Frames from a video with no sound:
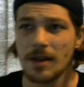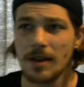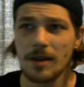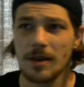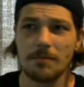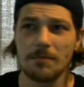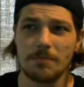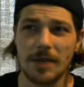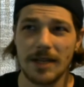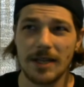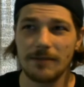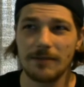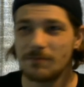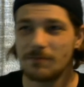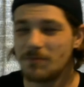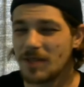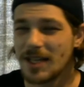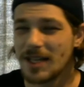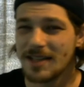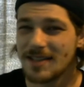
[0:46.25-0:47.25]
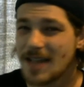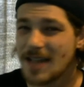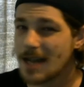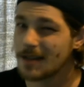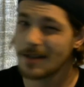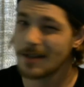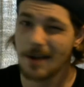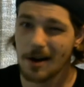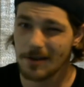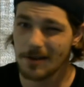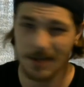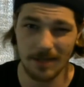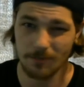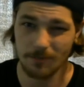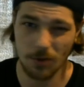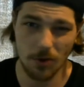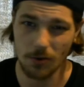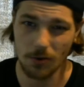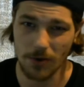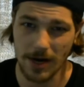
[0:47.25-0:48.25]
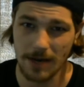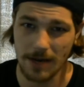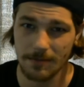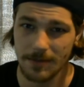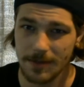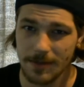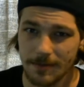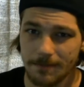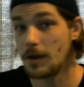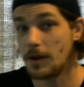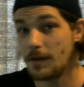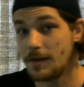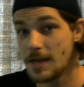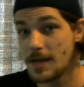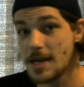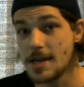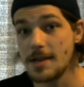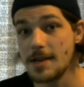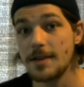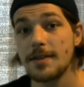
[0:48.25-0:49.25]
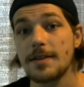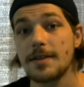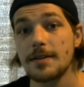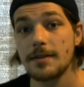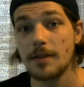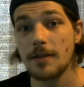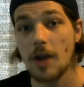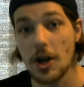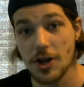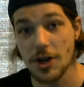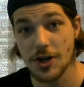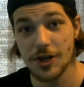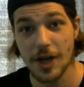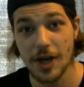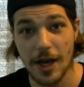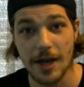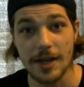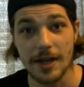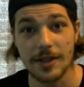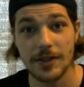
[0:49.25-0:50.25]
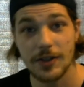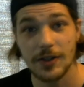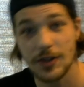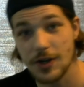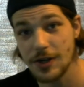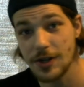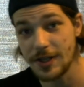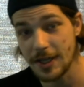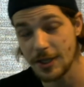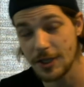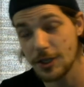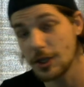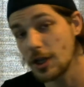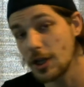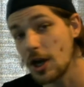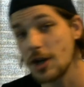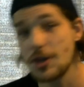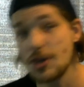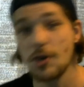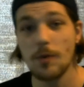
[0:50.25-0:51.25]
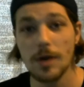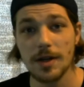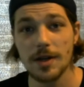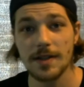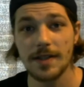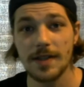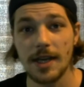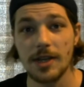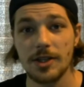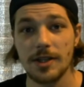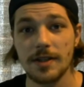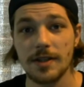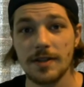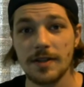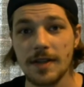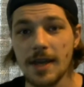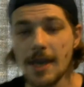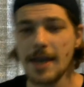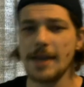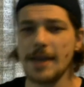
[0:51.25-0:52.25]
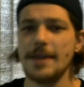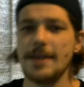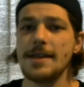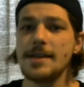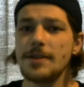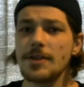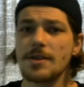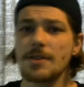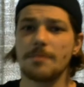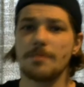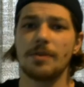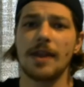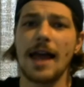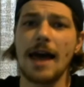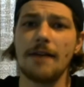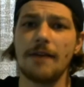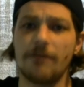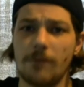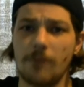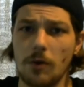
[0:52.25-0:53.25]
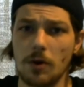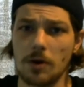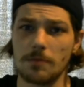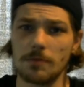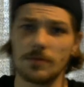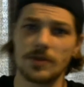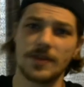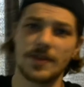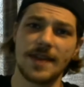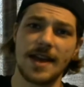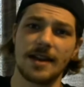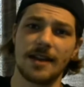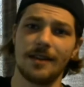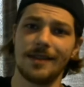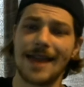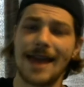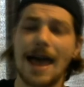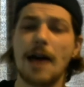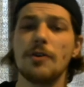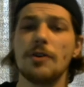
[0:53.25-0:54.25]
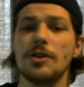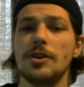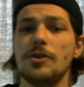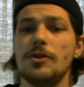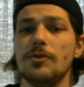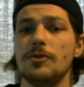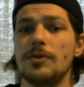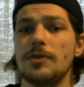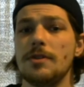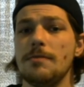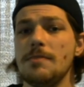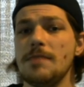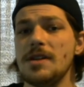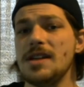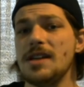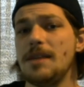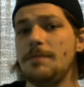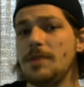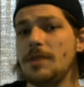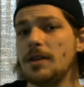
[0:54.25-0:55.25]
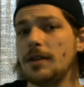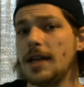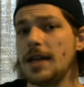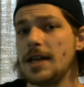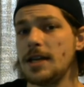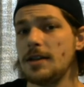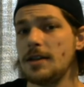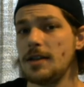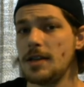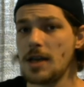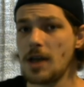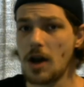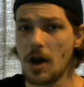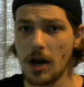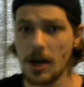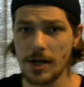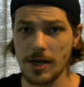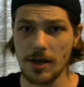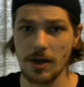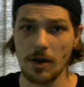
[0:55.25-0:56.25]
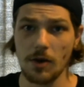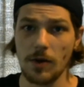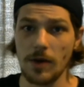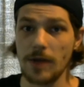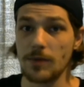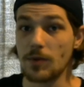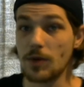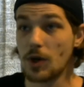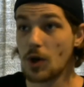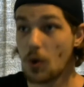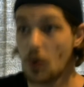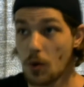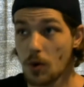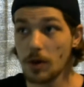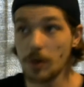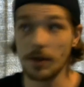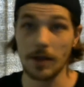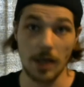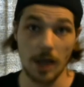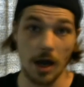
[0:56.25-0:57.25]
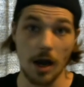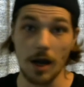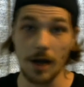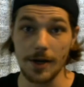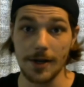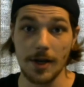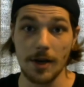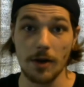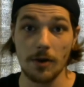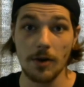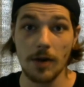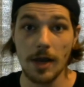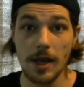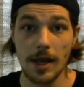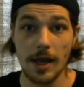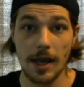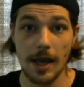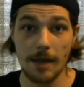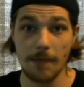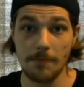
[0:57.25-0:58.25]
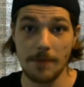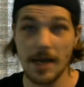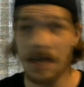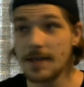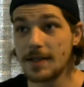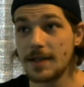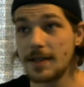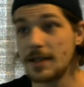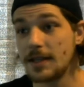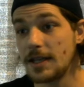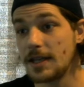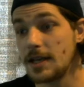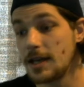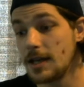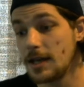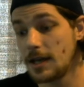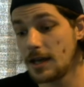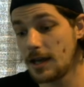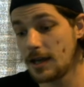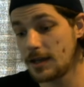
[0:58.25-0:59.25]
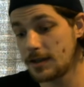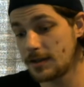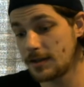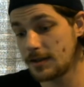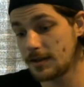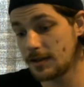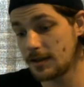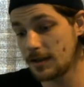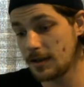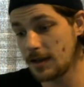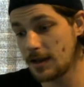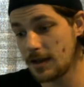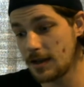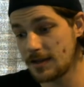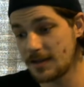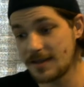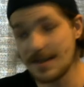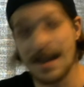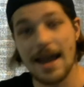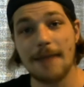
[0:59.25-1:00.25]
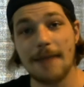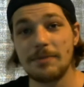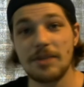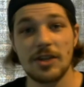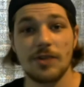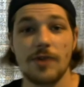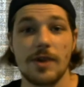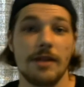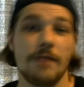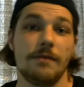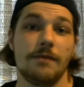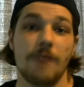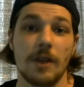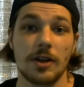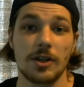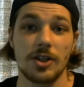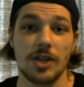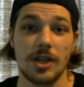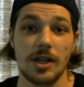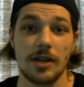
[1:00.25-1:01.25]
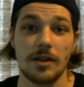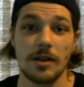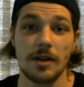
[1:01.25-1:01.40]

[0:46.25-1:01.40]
But what exactly are these programs? These are your DAWs, your digital audio workstations. These are the platforms that allow you to manipulate the audio and record the audio. And basically, it's a snap-to-grid function,